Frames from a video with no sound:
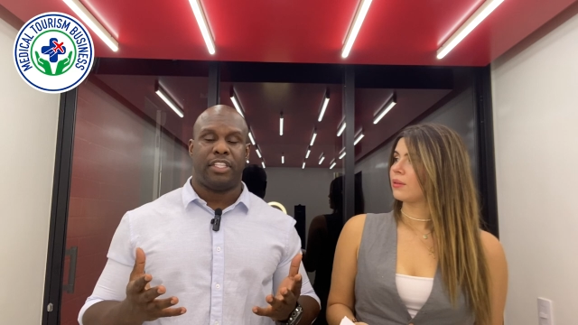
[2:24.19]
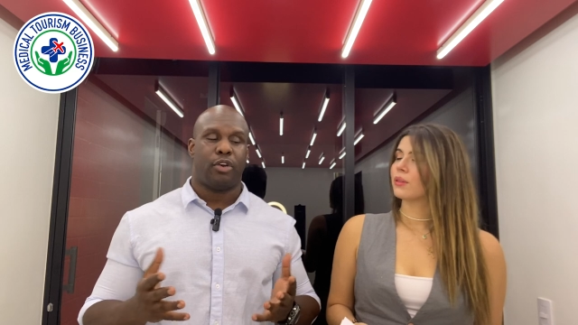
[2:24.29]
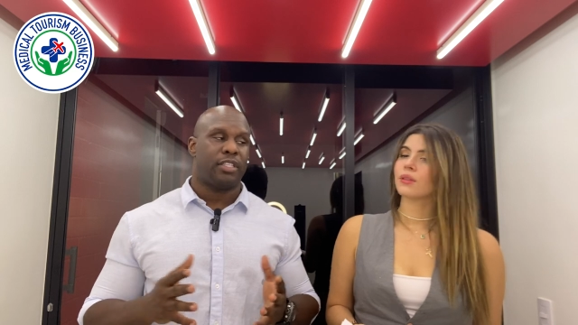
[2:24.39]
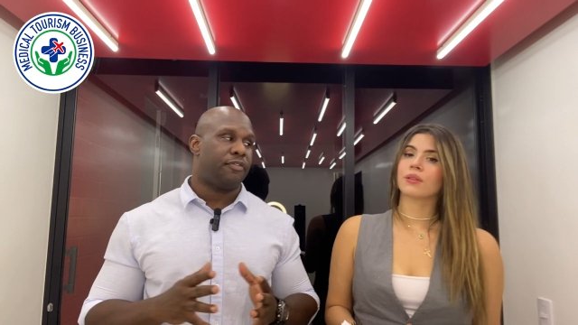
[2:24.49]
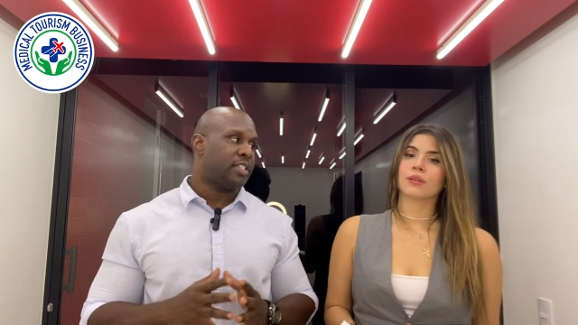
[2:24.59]

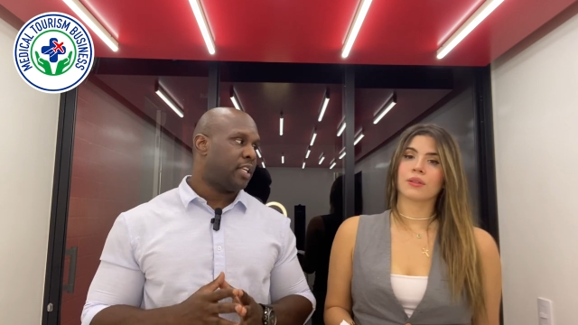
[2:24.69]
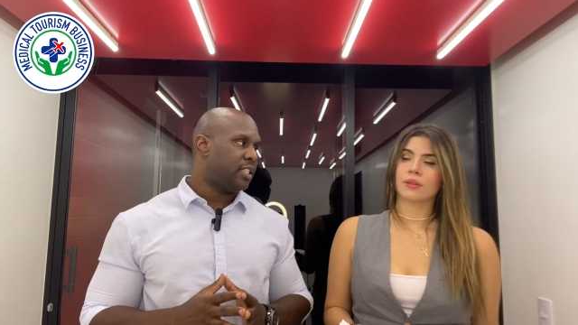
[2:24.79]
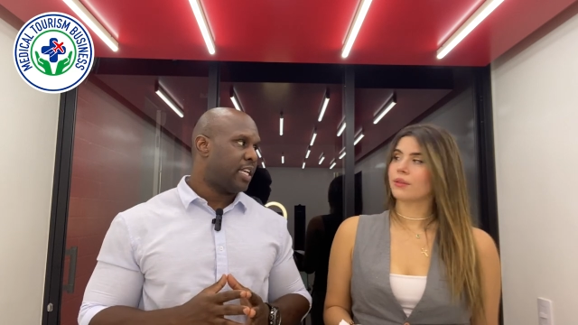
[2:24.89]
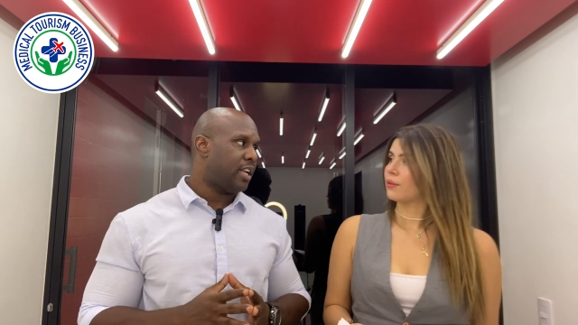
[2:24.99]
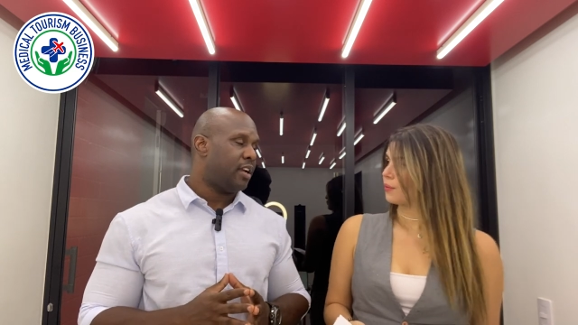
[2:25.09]
Speaker 1: So as a
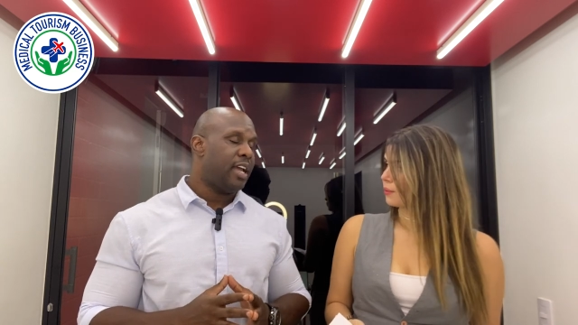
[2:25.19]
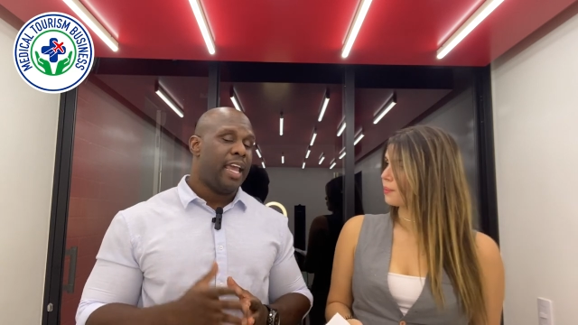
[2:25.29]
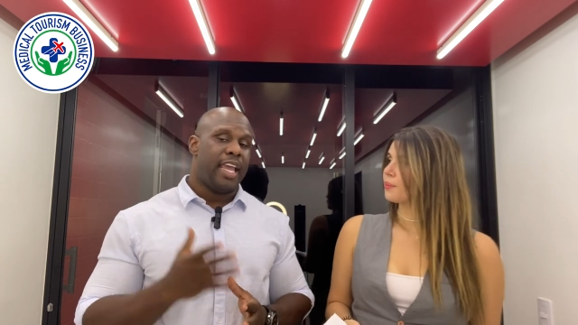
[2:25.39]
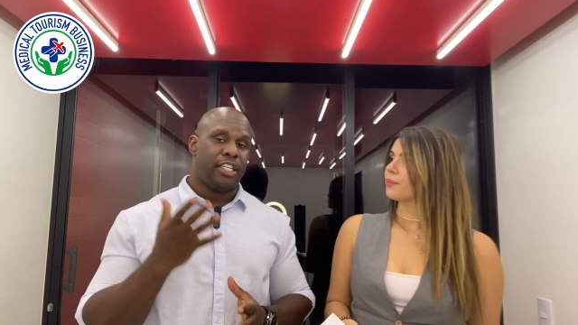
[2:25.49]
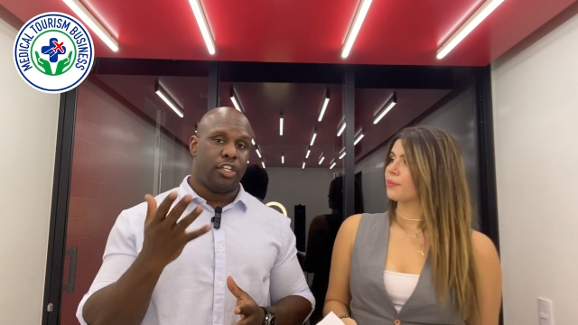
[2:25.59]
facilitator,
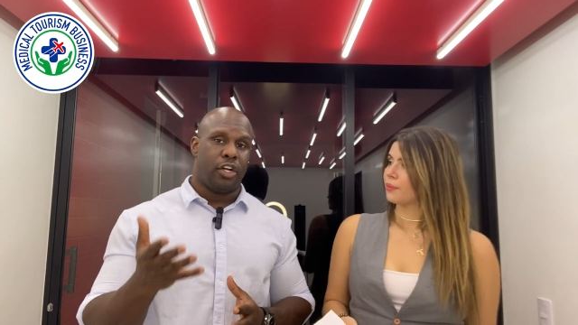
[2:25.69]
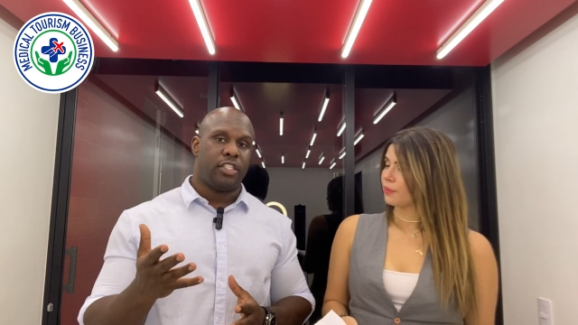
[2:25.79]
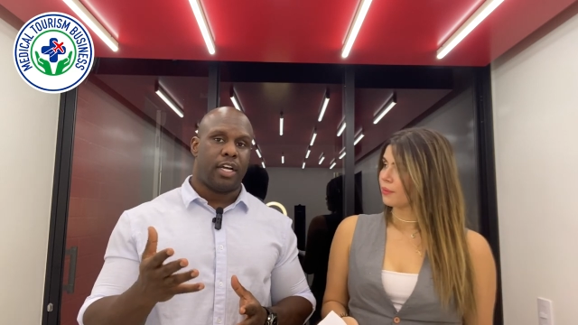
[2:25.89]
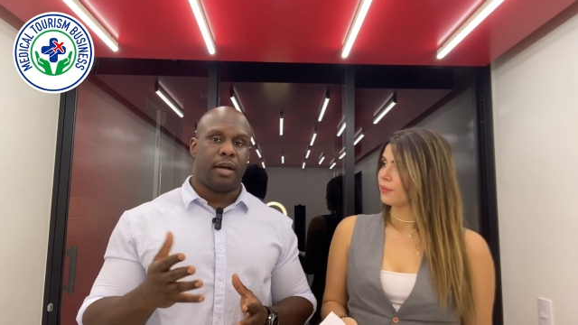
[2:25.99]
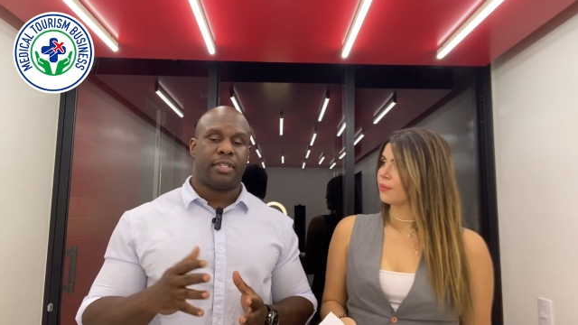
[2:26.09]
it's your
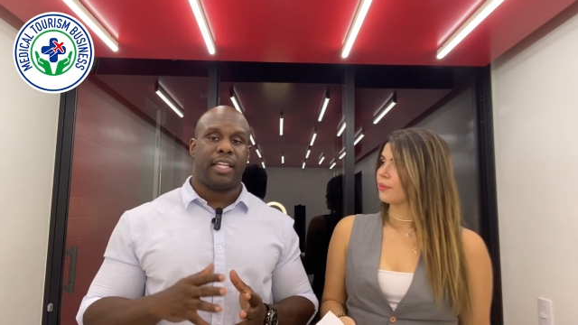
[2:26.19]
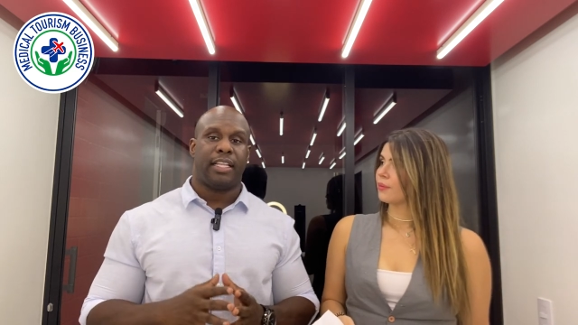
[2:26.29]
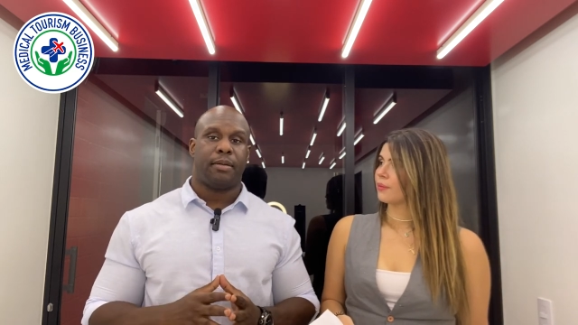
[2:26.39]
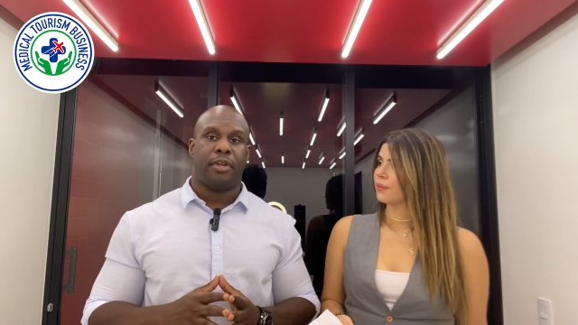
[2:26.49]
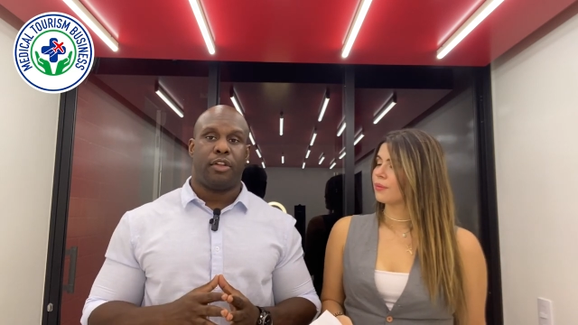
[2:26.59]
job to
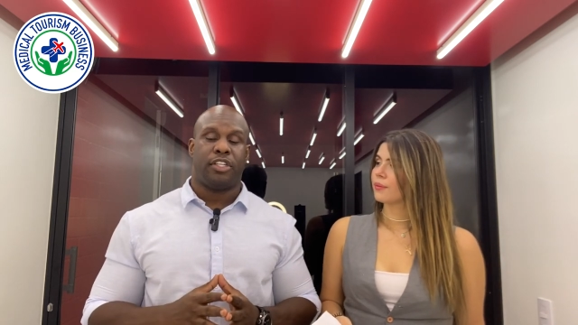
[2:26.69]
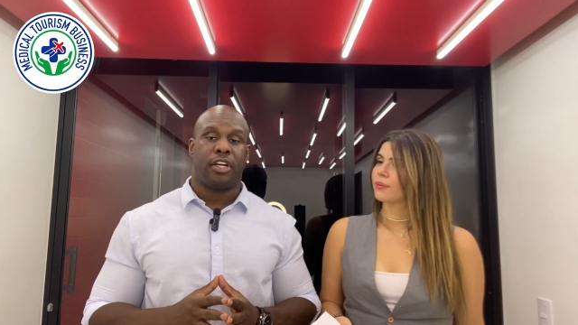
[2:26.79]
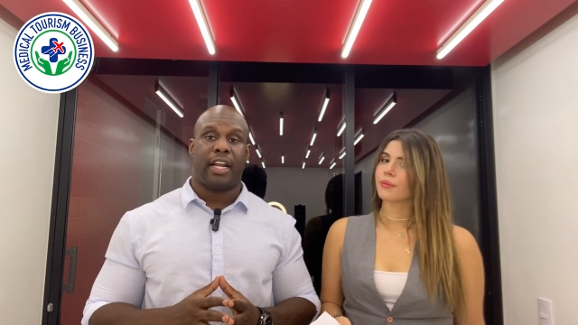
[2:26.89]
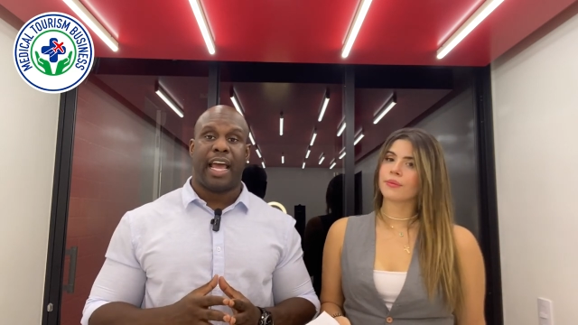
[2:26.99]
let them know that you're going